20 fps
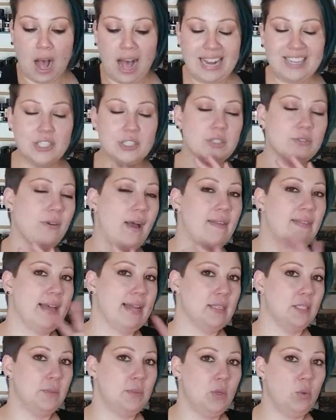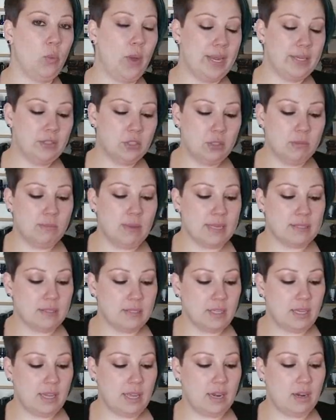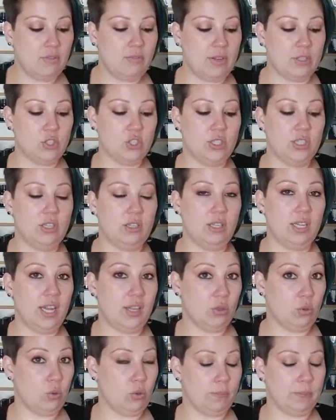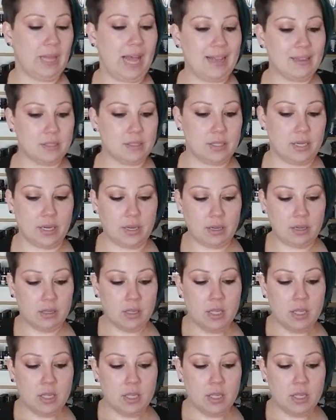I just find that to be way too messy and eventually it'll eat through the plastic.